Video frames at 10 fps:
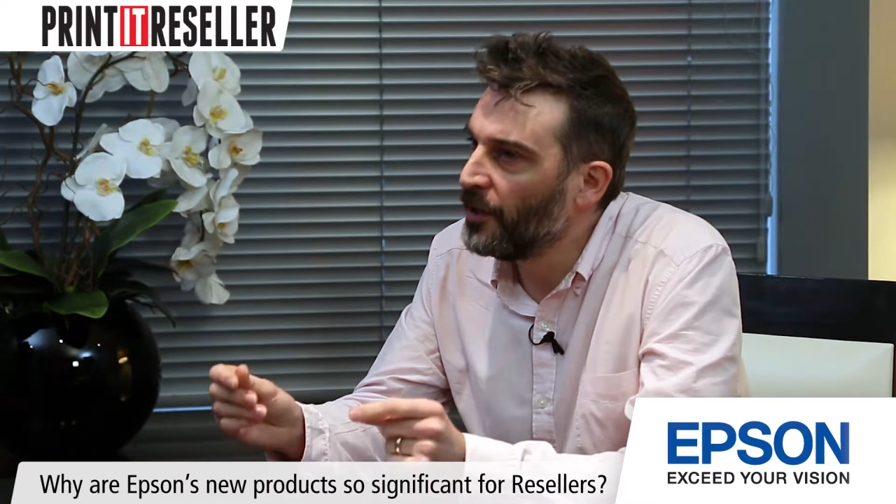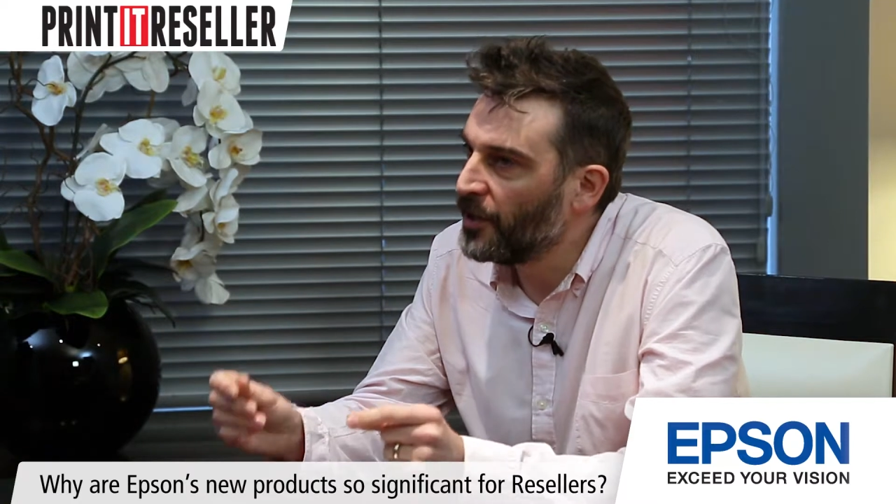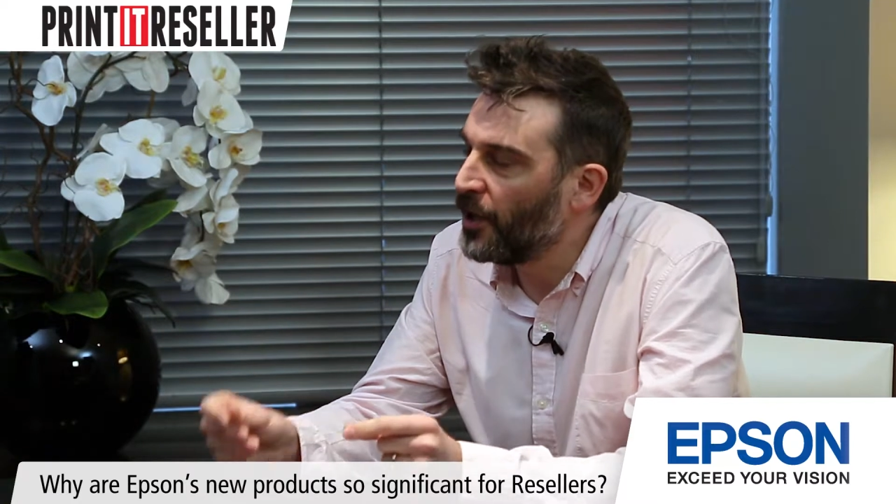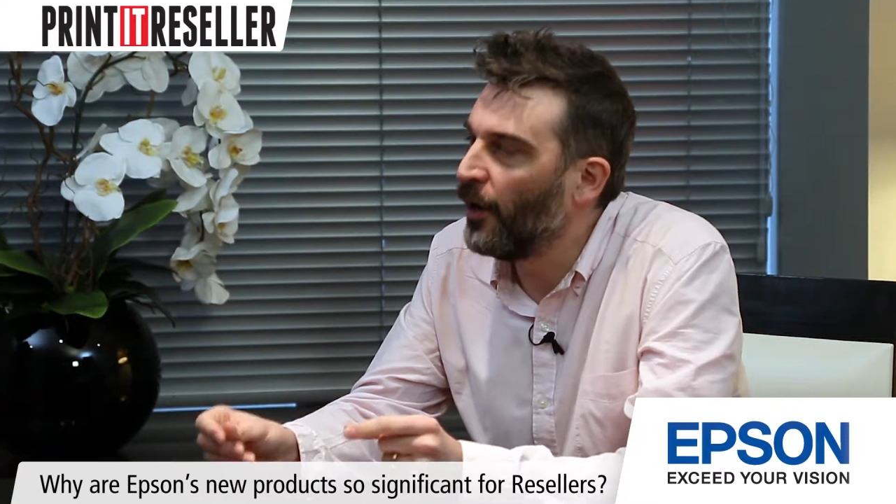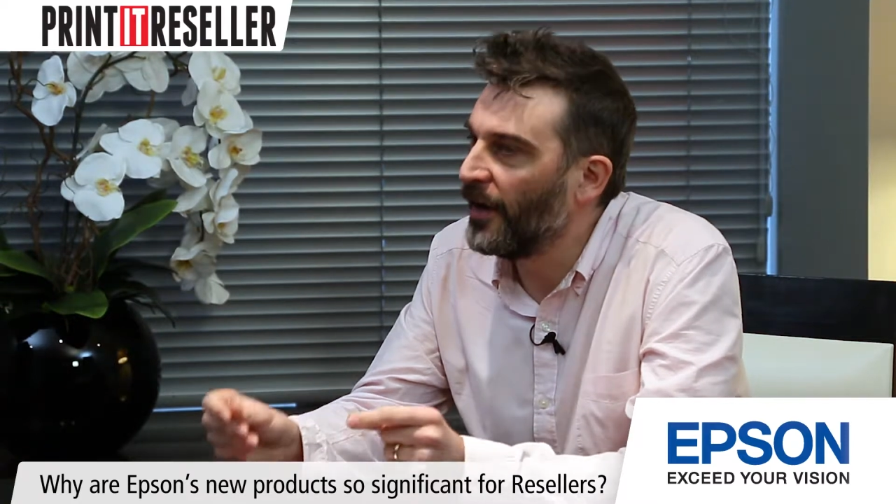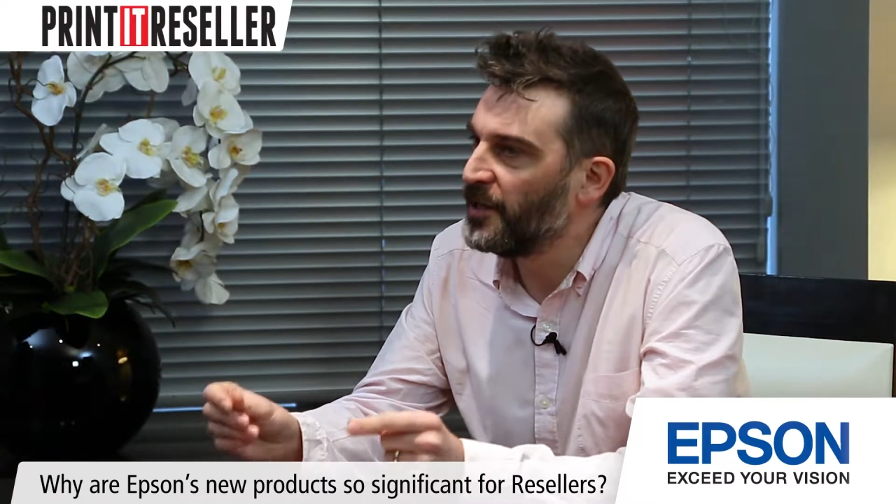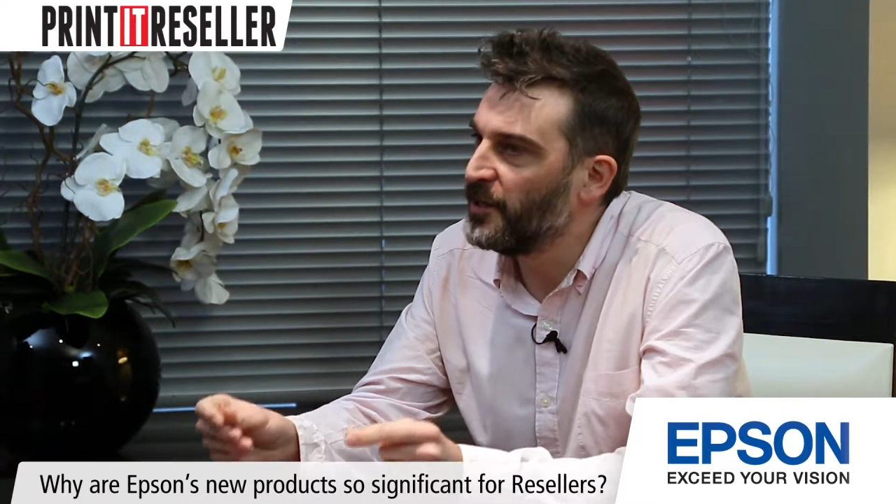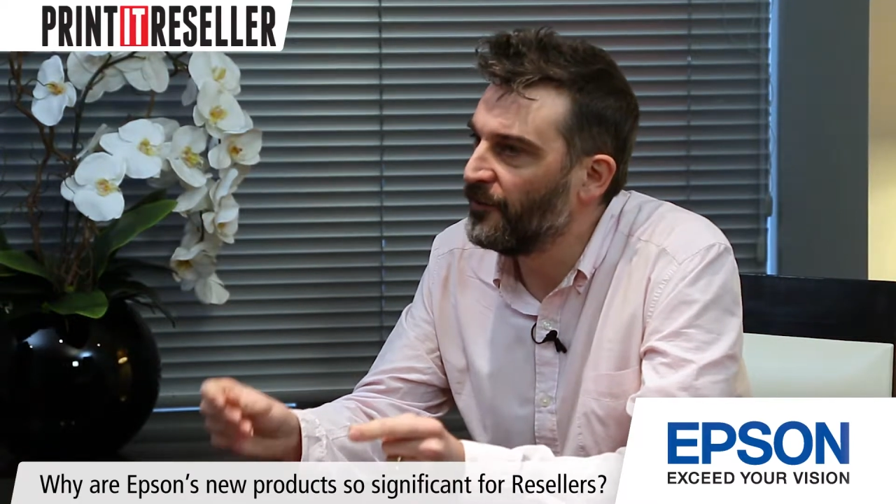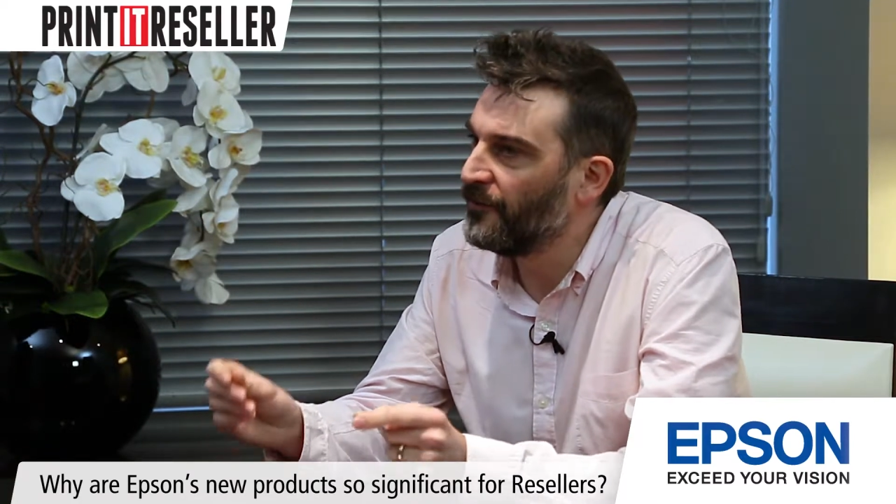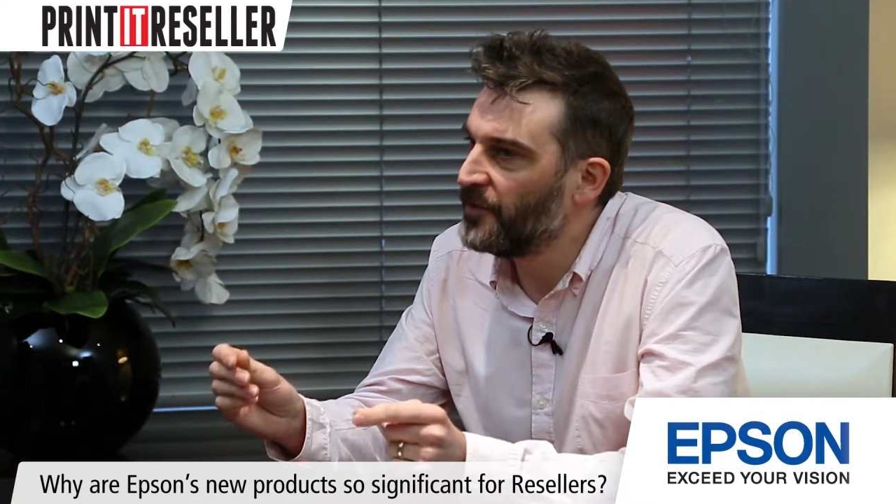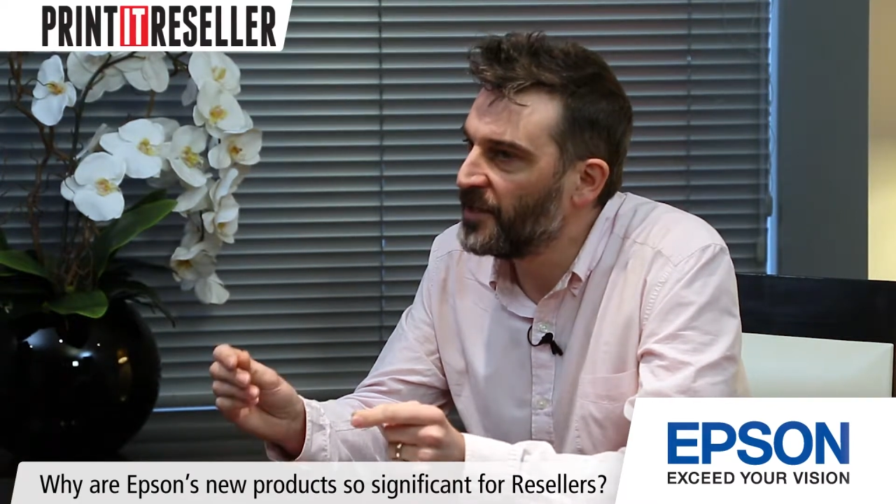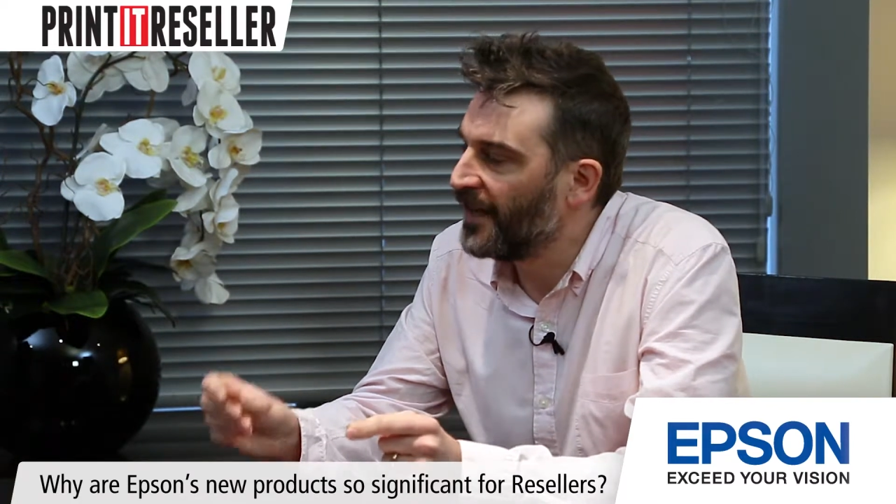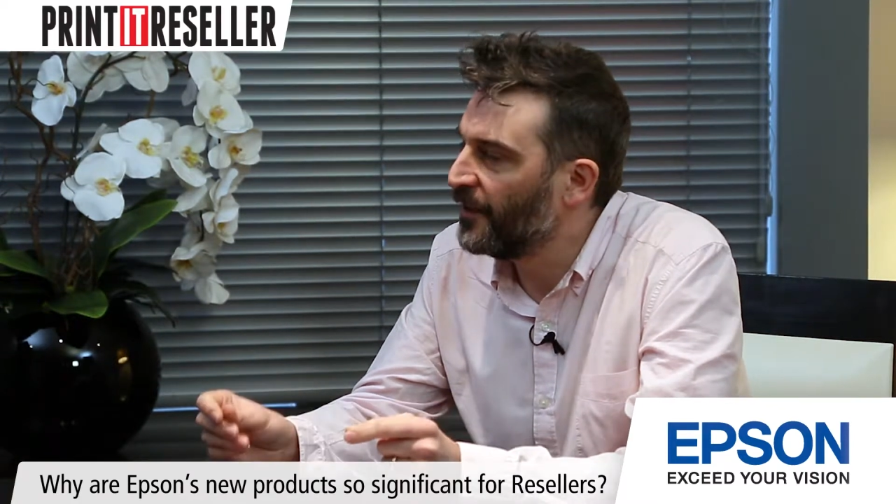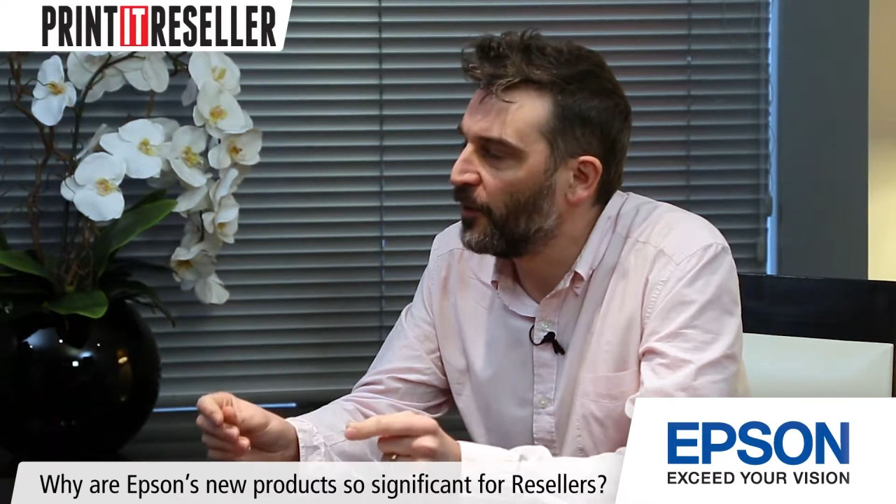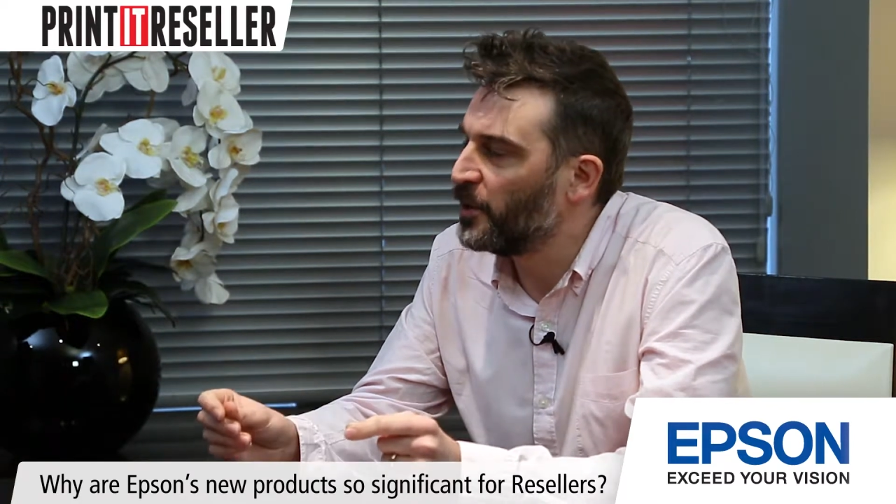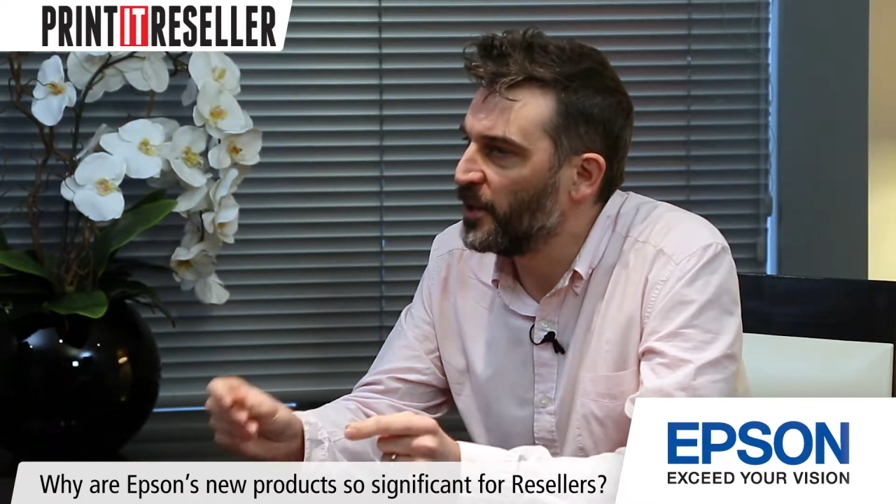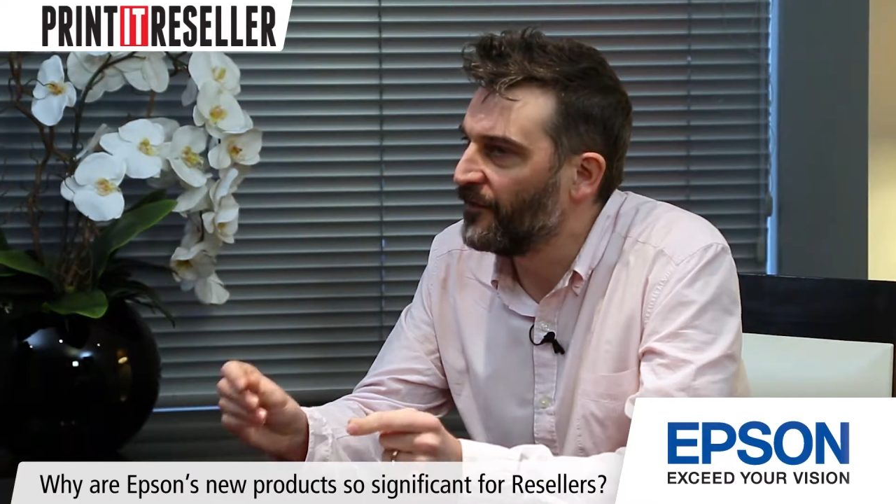kind of technology